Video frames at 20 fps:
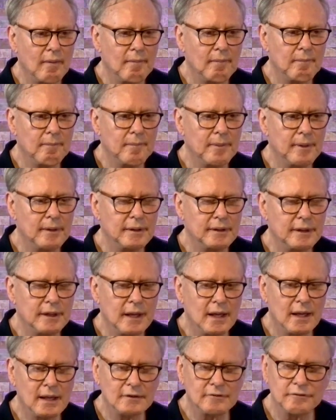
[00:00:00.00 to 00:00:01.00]
but
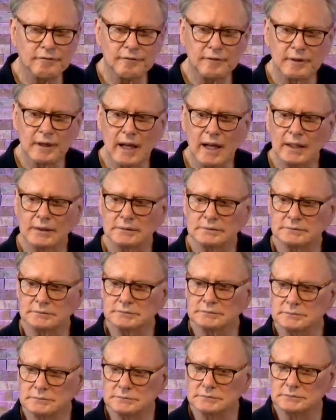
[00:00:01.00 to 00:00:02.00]
not forgotten,
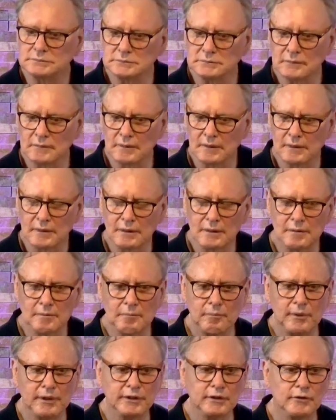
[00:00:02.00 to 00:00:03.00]

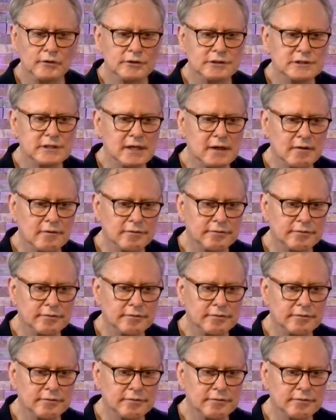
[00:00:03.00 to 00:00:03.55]
bring yourself.